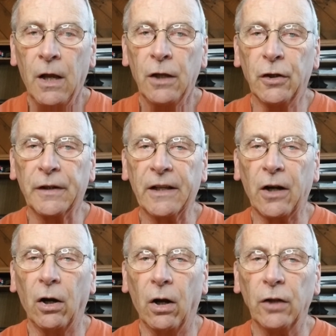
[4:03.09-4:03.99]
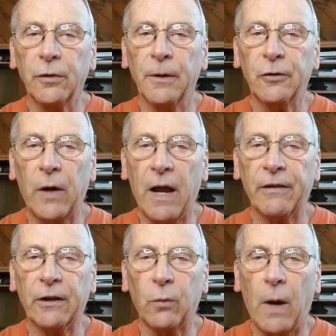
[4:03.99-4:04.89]
You'll get our ultimate
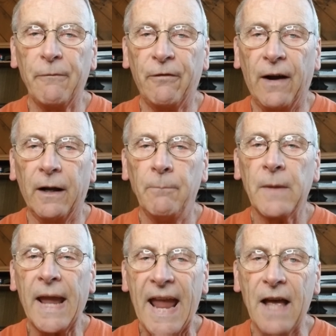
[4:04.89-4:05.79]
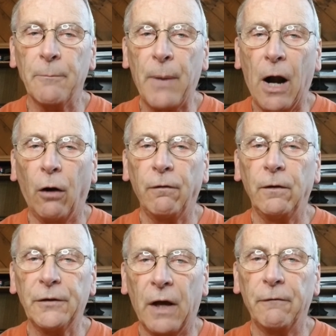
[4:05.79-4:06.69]
traffic swipe file and powerful
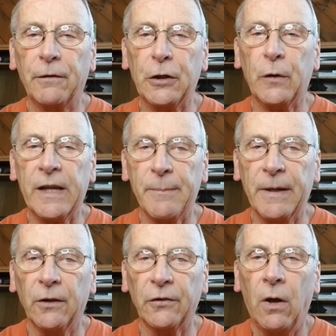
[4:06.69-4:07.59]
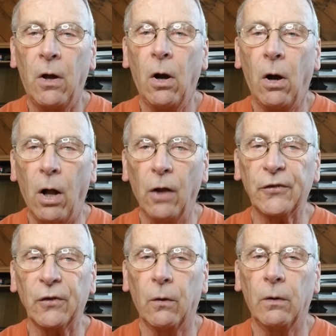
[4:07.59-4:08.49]
done-for-you emails,
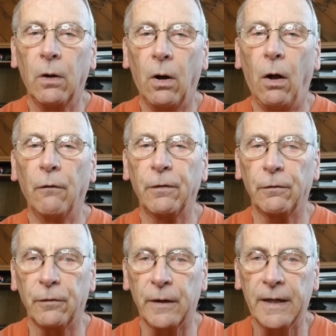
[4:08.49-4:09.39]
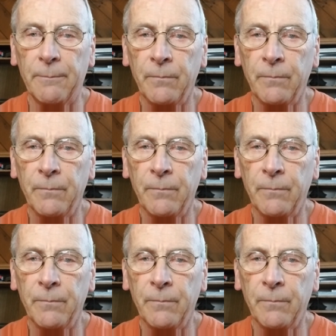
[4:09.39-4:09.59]
also all for free.